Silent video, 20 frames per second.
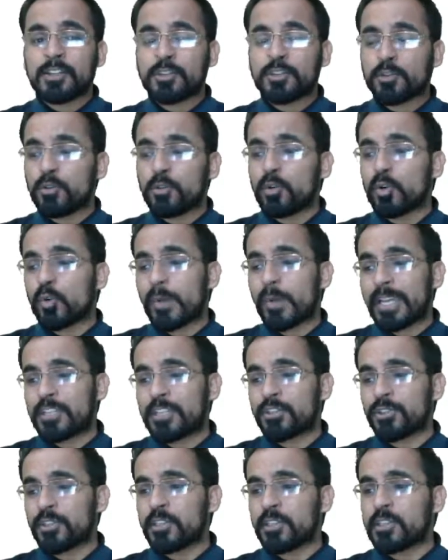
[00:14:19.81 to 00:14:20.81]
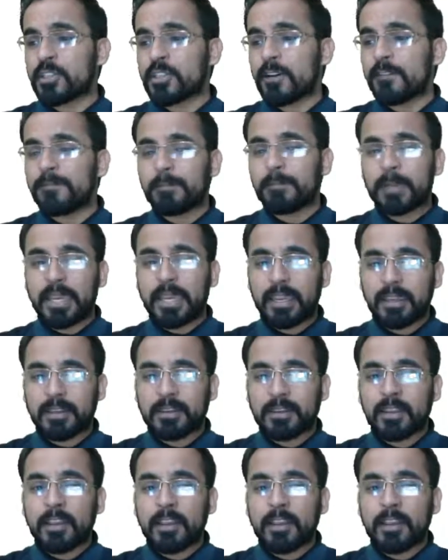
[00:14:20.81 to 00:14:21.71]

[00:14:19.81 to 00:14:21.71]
two questions of mine.